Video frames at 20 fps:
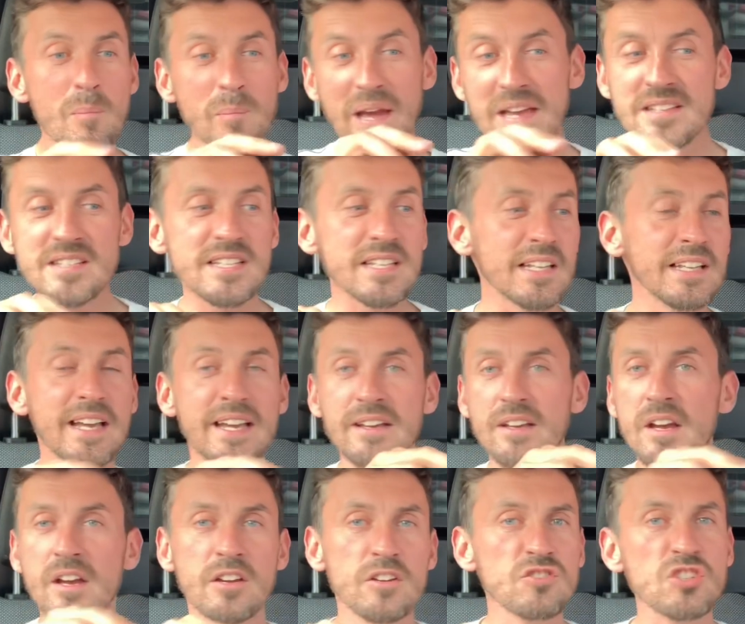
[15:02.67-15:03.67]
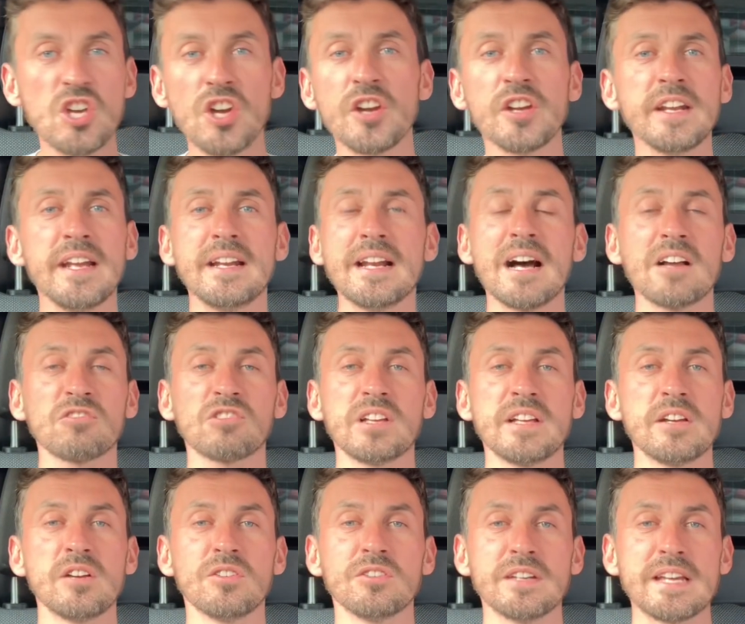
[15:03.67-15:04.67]
basically turning
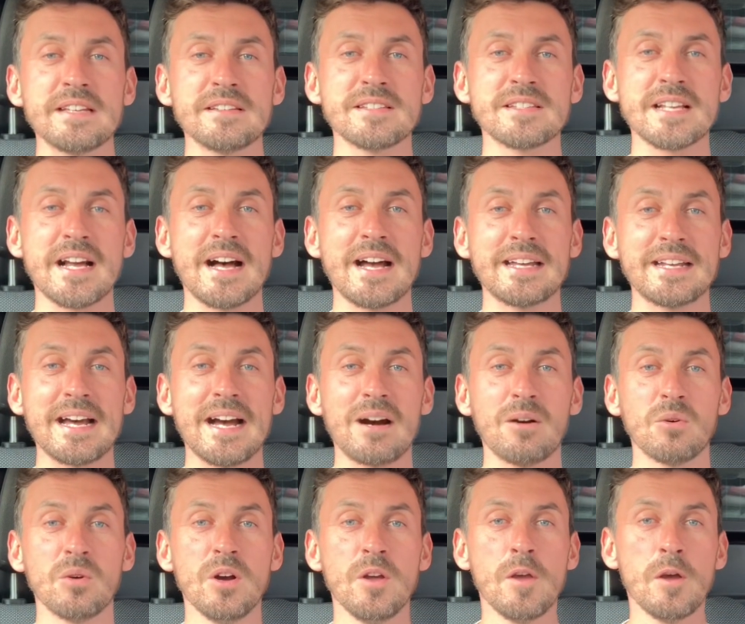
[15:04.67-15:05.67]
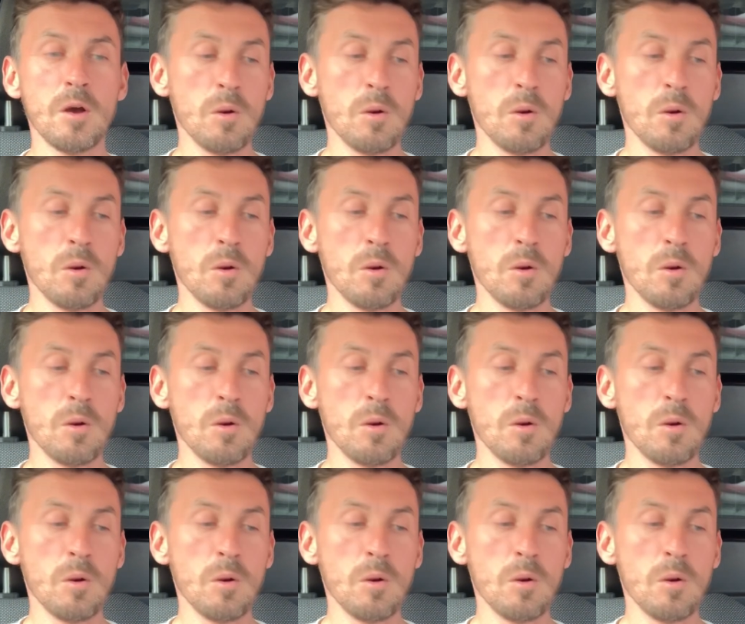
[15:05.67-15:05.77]
Ashley Young inside out.